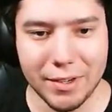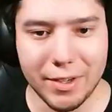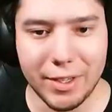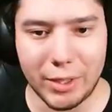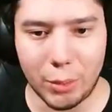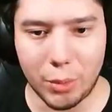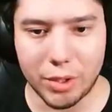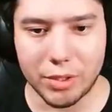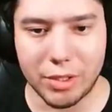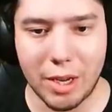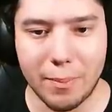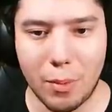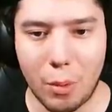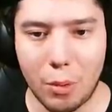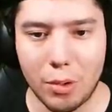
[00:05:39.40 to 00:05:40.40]
in the
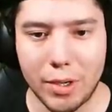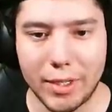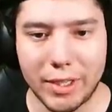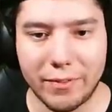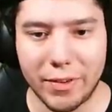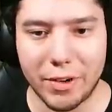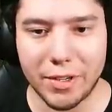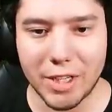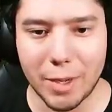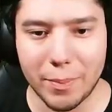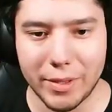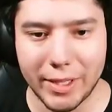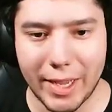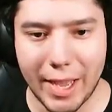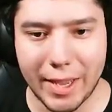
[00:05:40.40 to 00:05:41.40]
workshop or at the very top
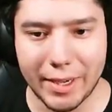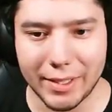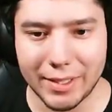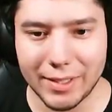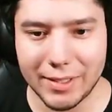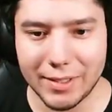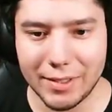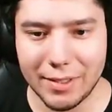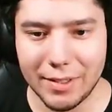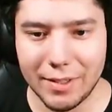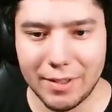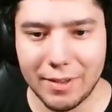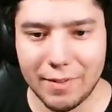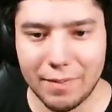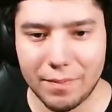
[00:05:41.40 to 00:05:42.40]
in the attic.
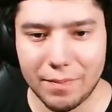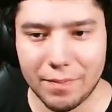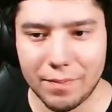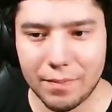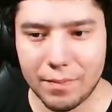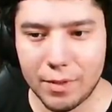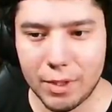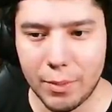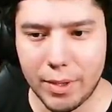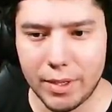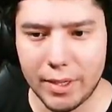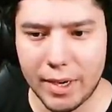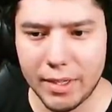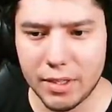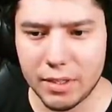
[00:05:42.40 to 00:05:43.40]
Wait,
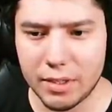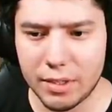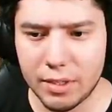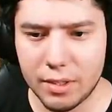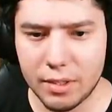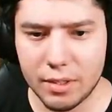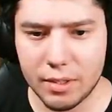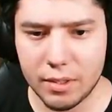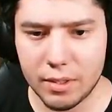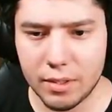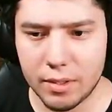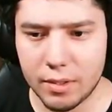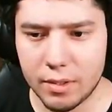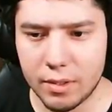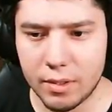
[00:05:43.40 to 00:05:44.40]
did I just...
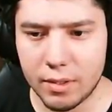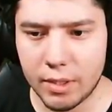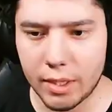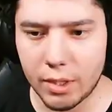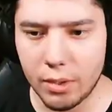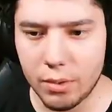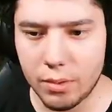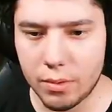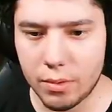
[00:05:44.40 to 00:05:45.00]
Hello?